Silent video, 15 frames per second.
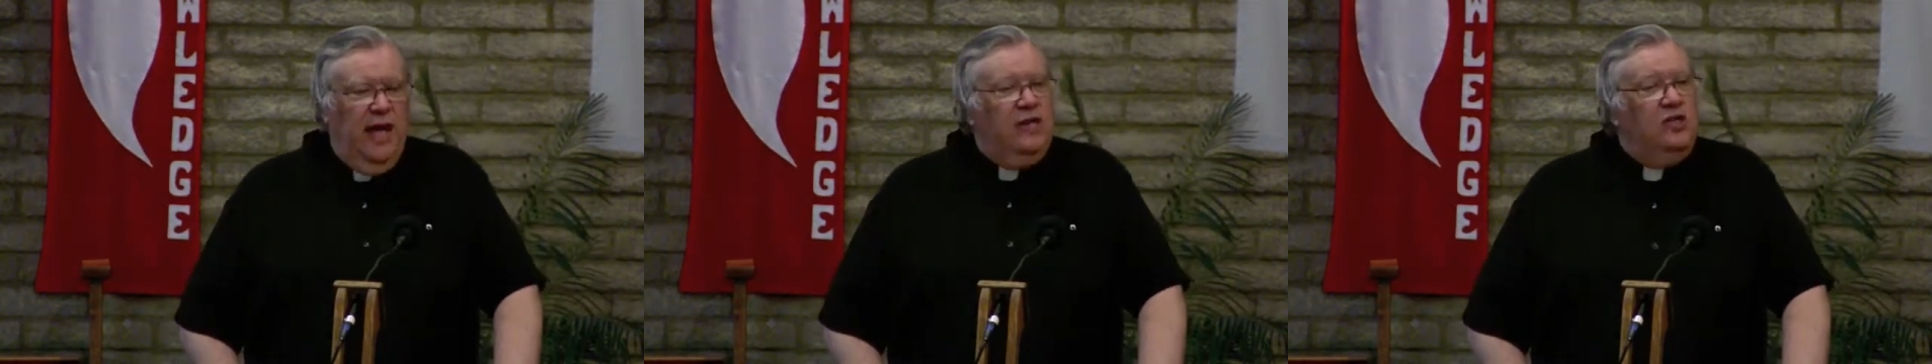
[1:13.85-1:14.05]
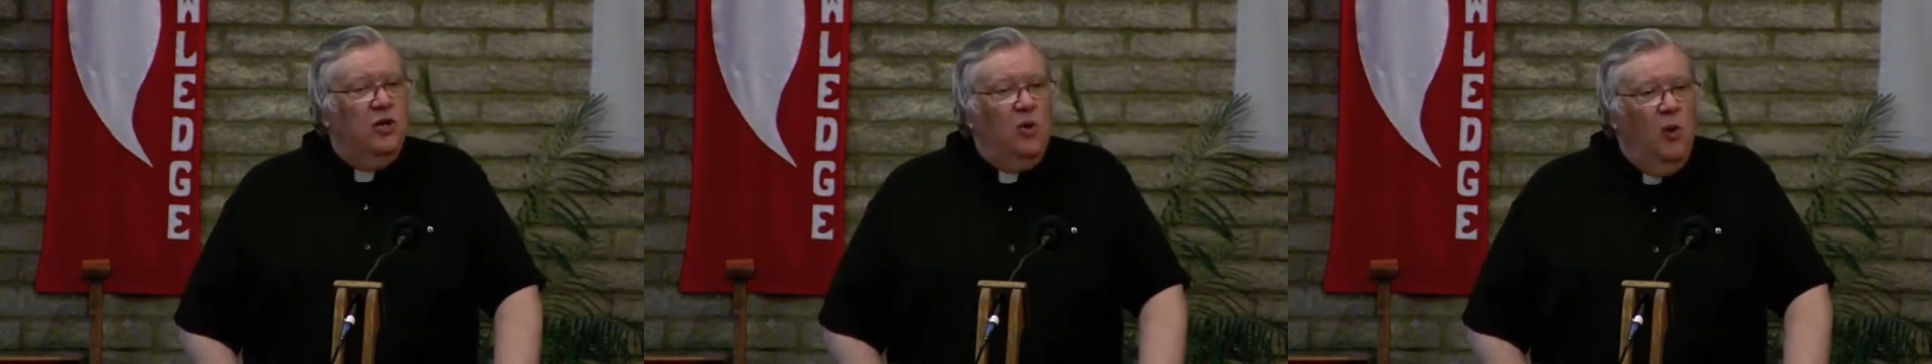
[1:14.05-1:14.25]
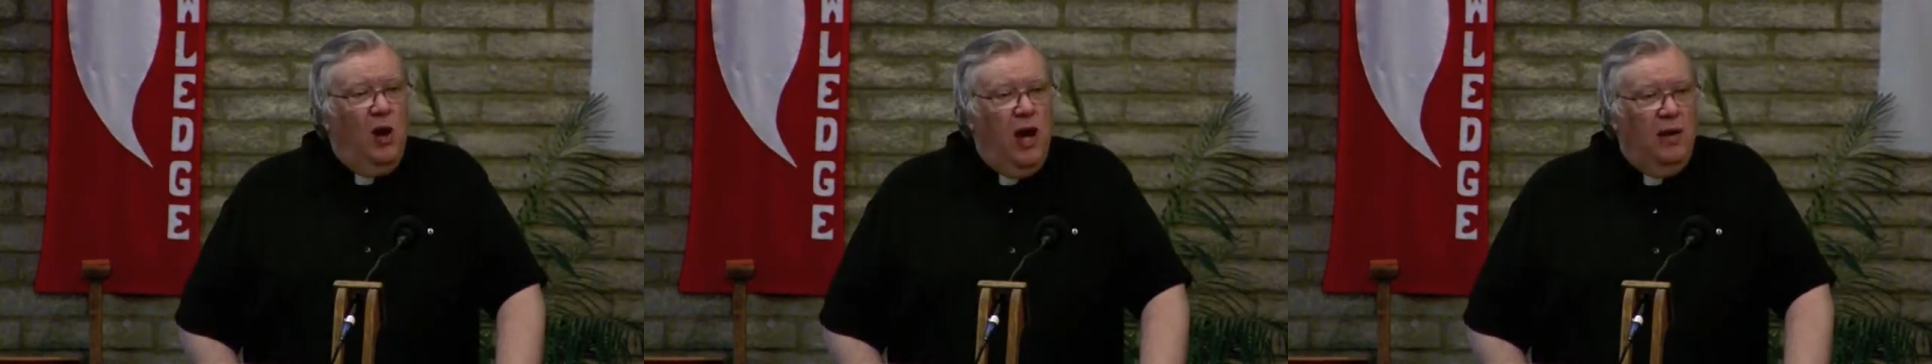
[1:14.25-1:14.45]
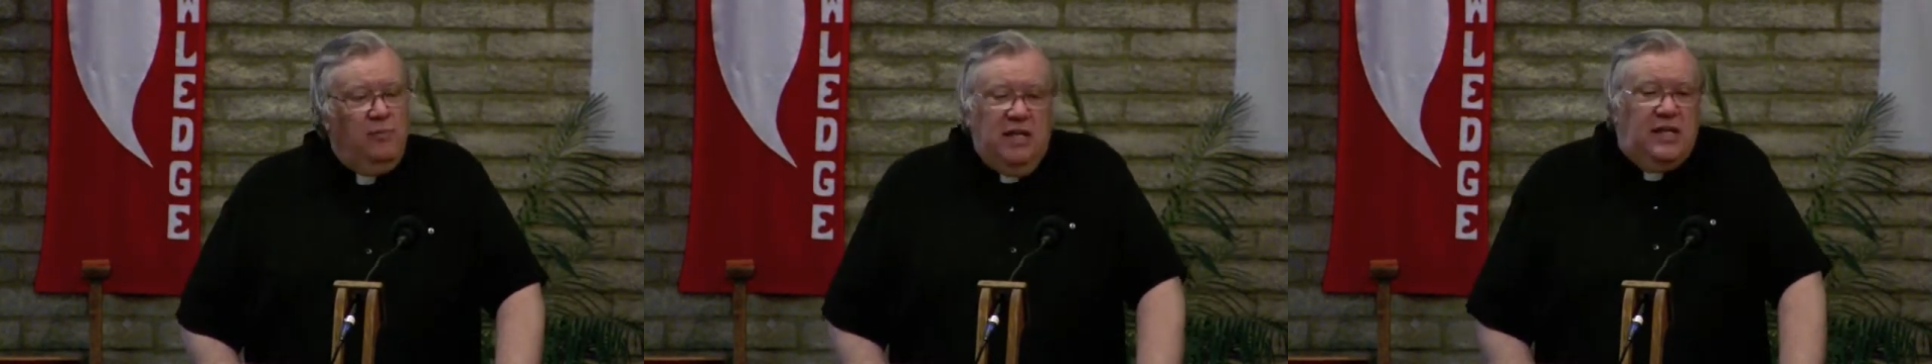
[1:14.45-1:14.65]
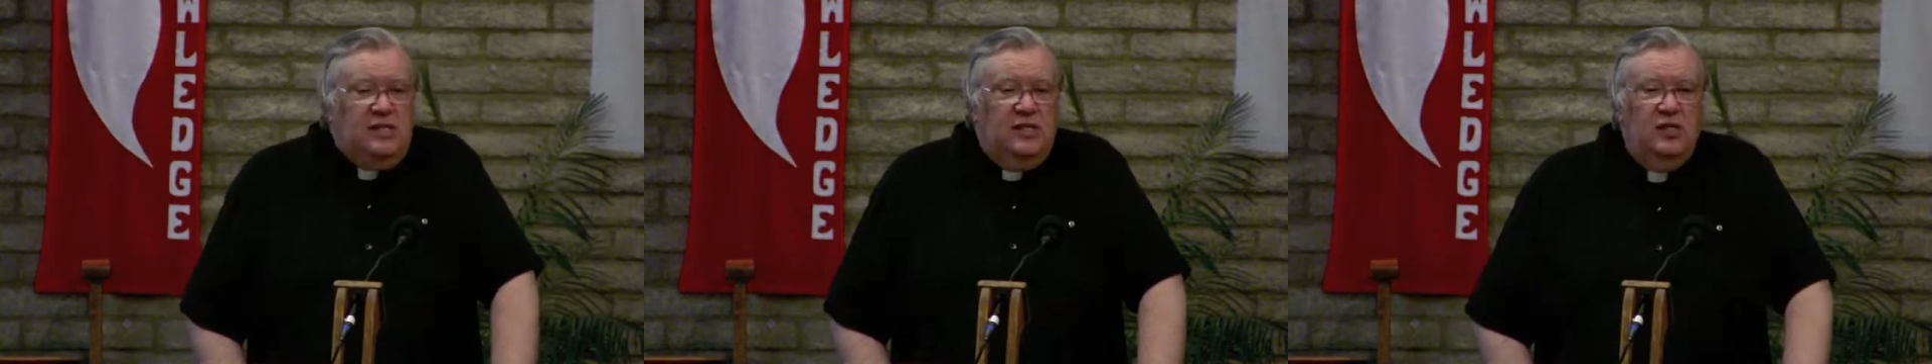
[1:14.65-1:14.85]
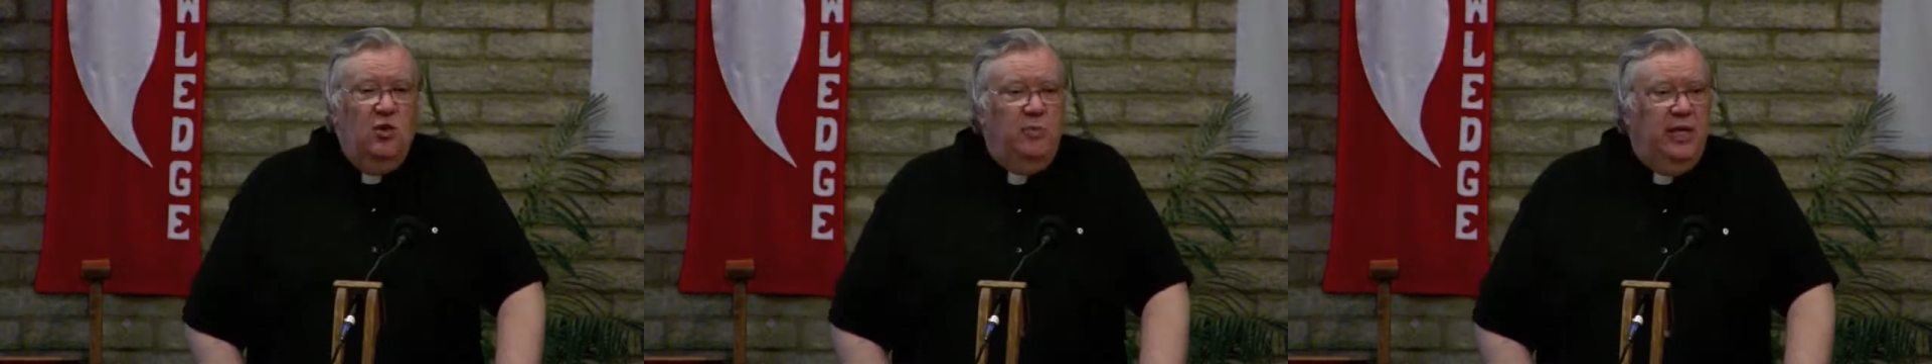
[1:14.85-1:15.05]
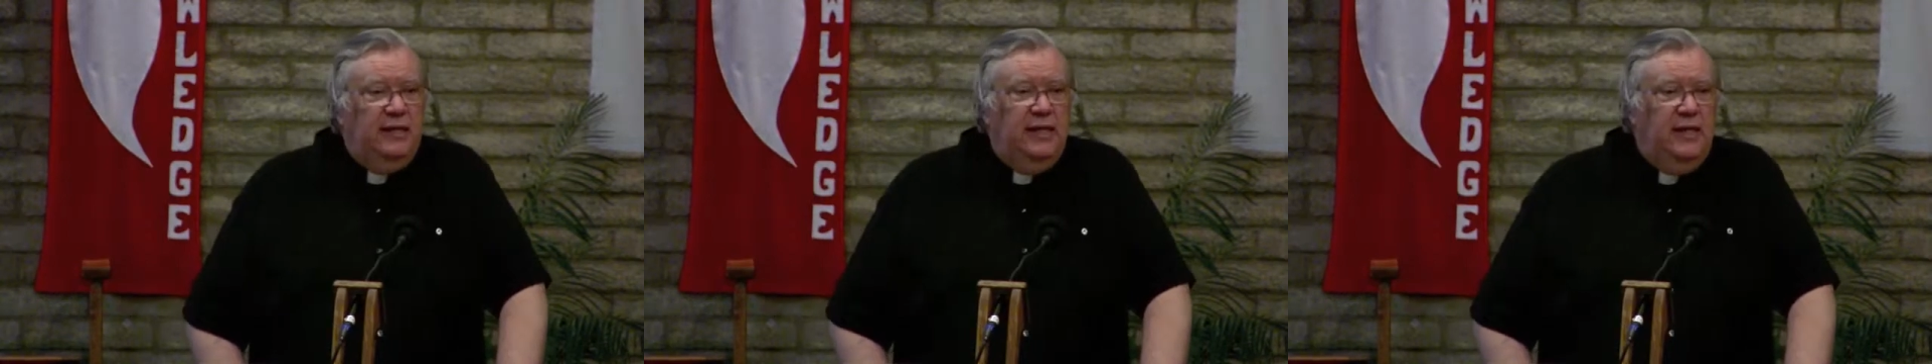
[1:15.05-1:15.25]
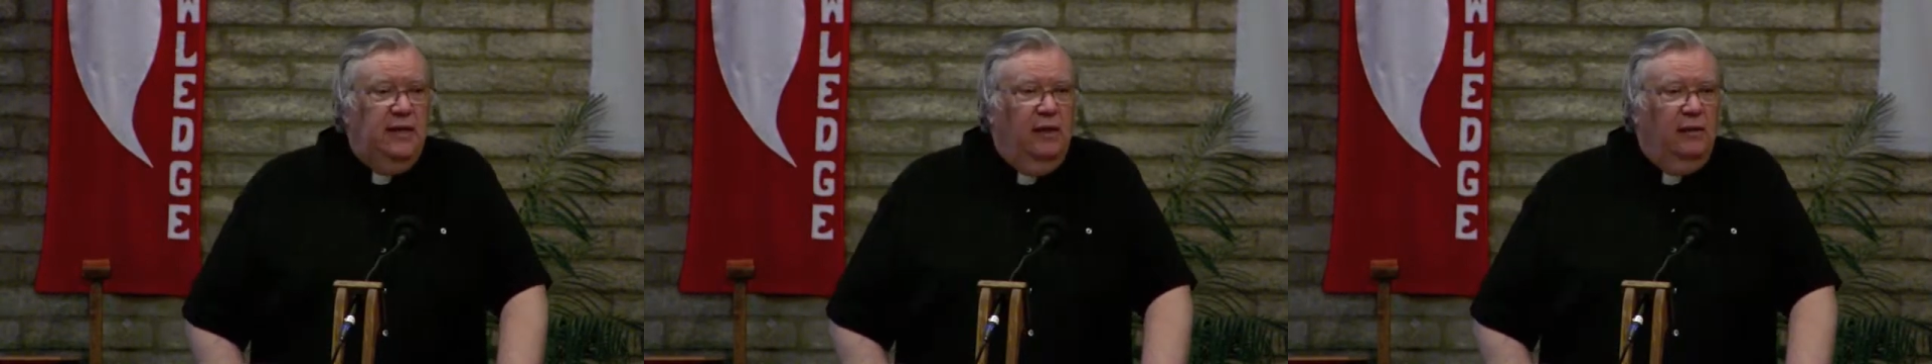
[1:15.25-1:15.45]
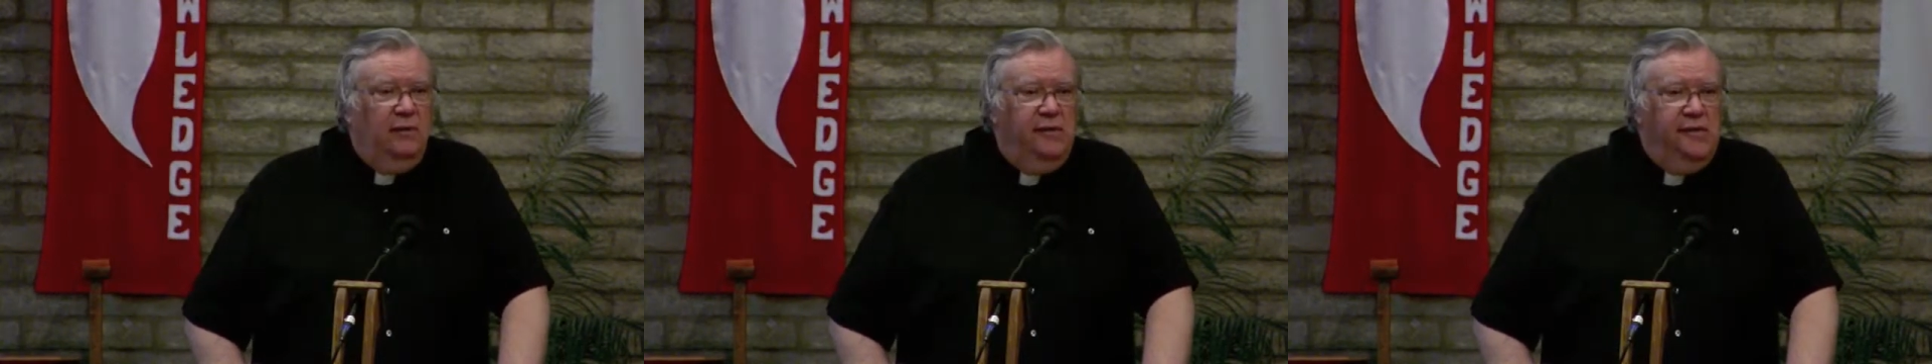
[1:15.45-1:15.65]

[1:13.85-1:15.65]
and you go on, because it's no big deal.